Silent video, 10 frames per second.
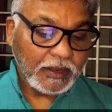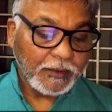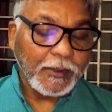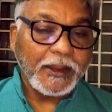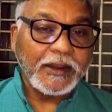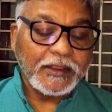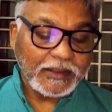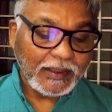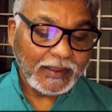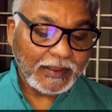
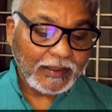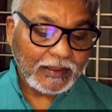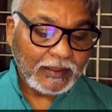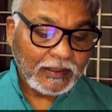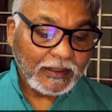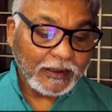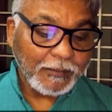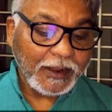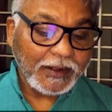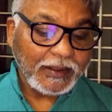
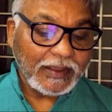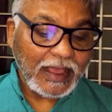Remaining